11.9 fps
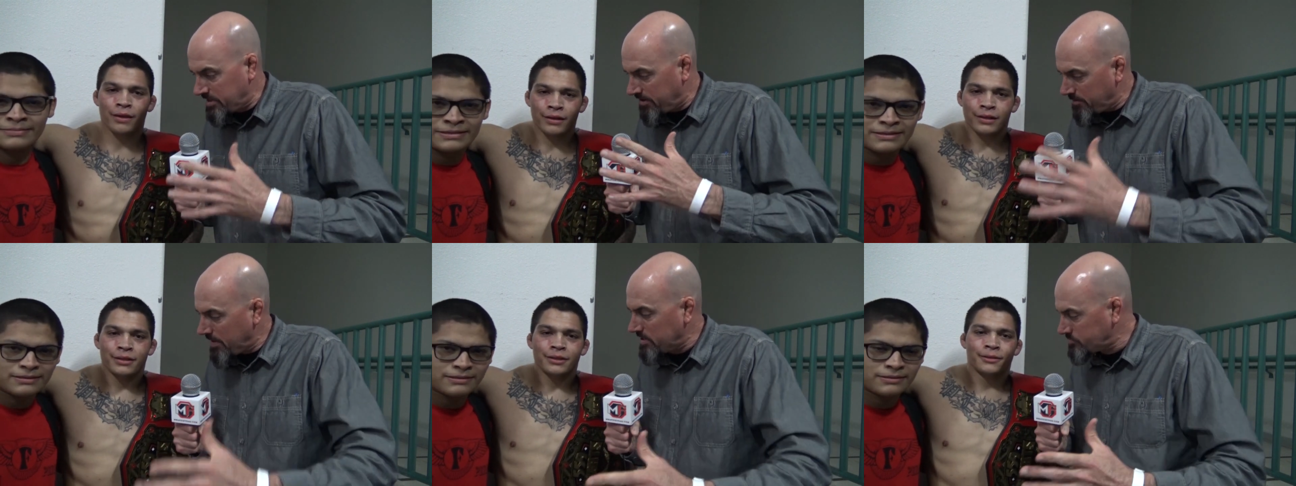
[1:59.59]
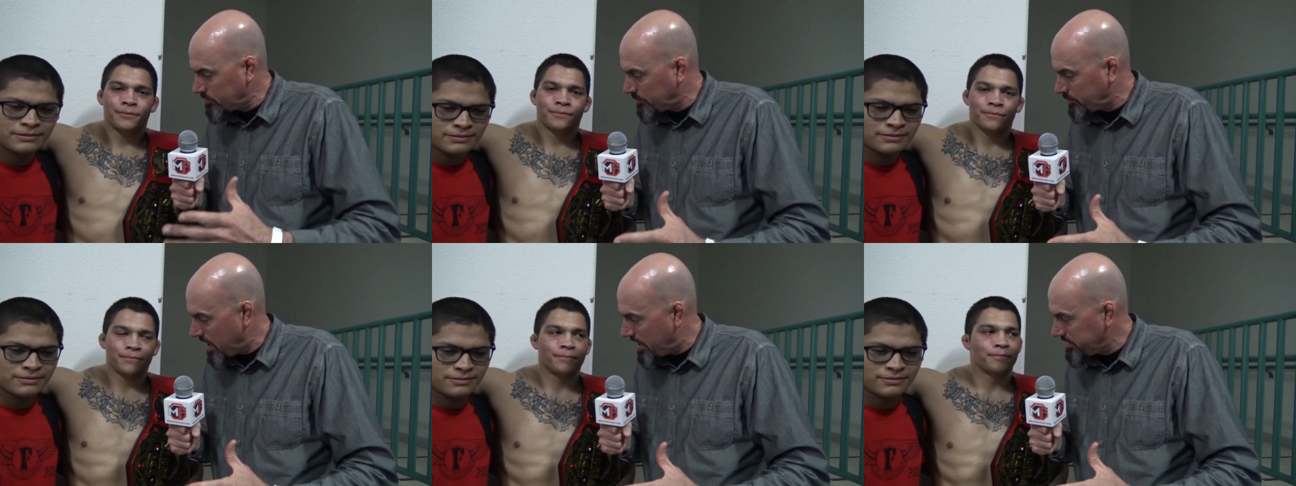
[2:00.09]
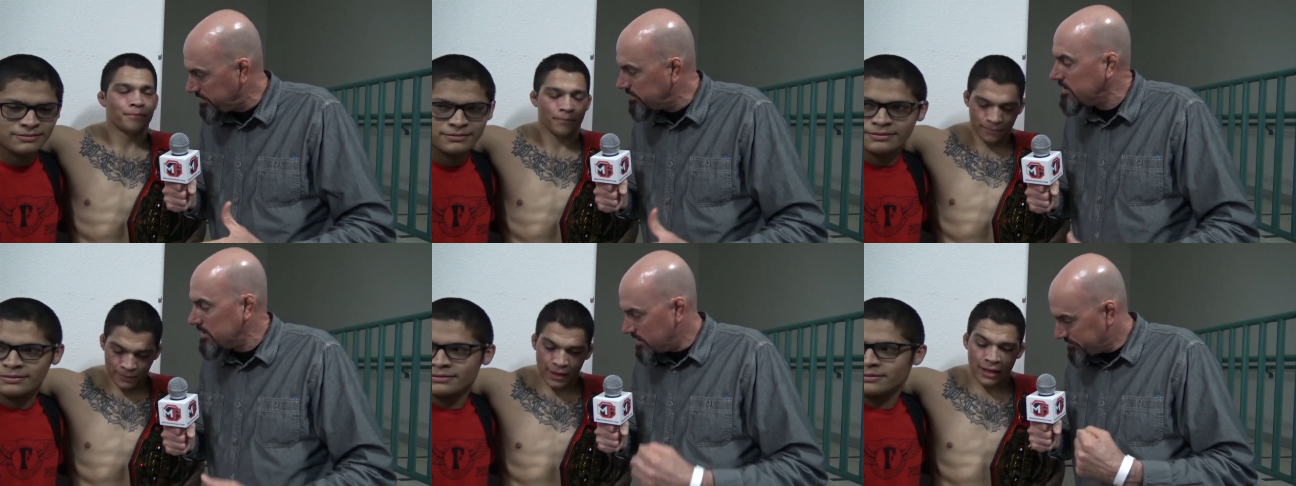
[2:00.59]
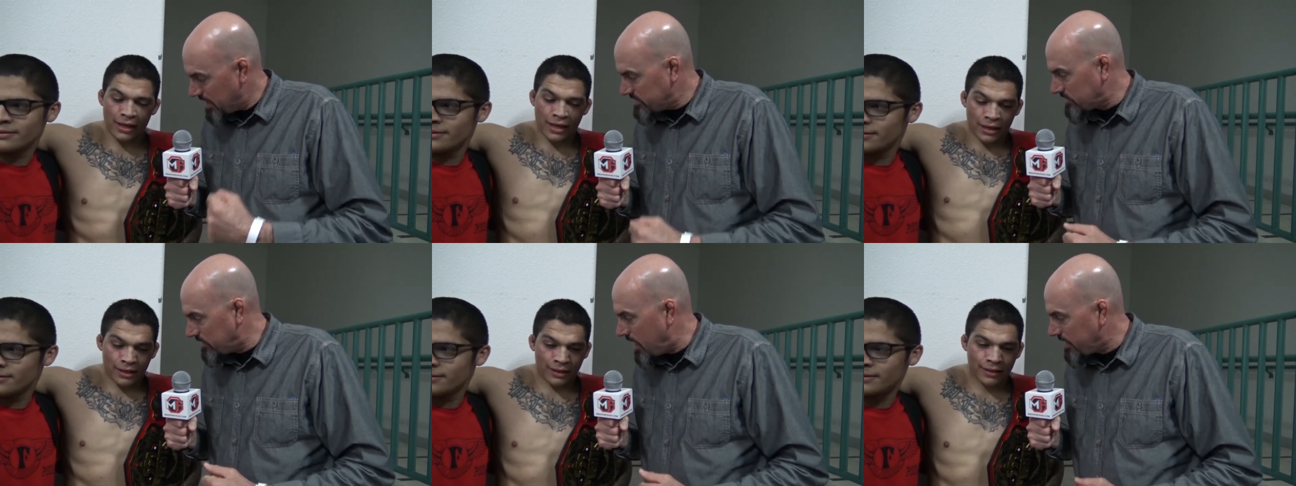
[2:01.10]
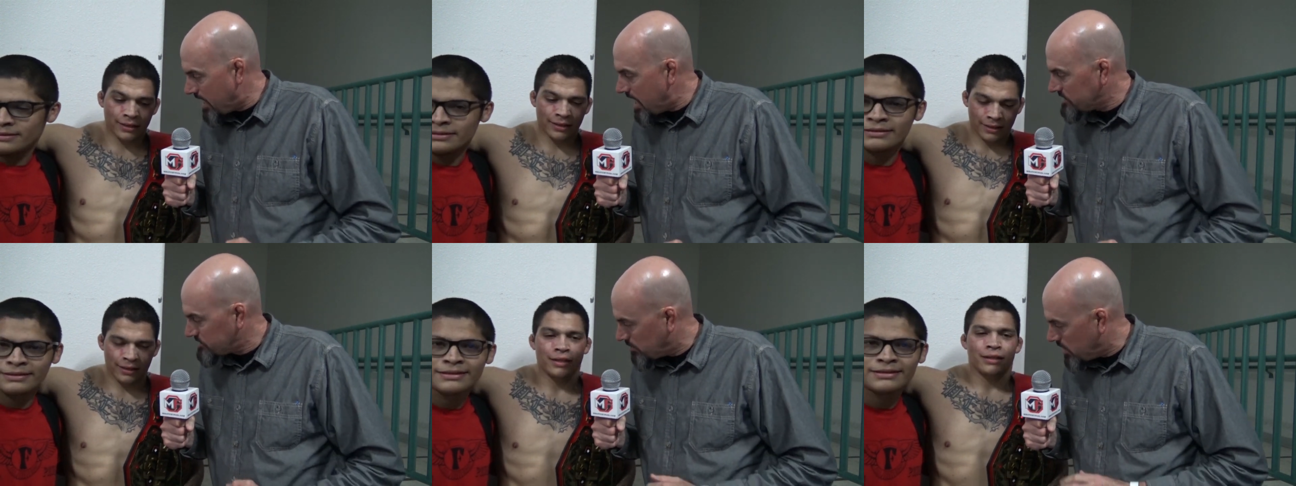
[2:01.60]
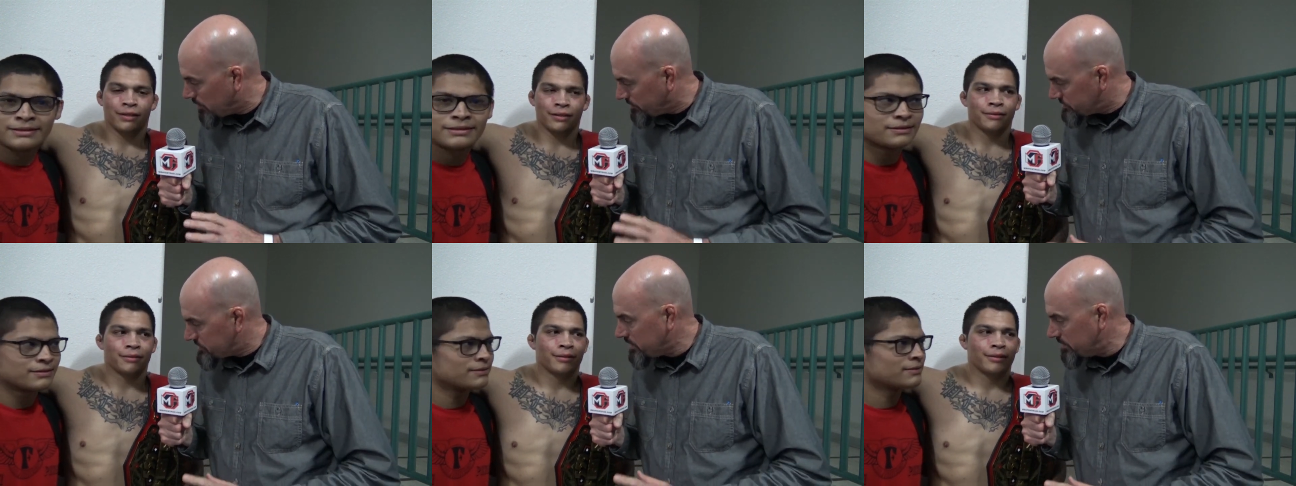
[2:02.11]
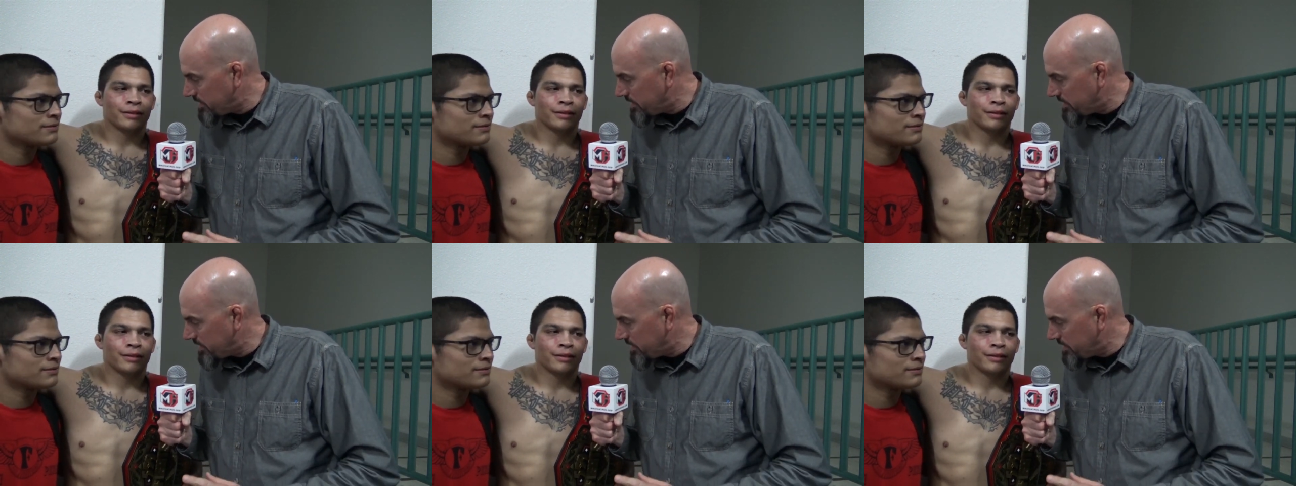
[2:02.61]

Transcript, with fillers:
Speaker 1: and everybody's real proud of you. Thanks a lot, guys, and we hope to see you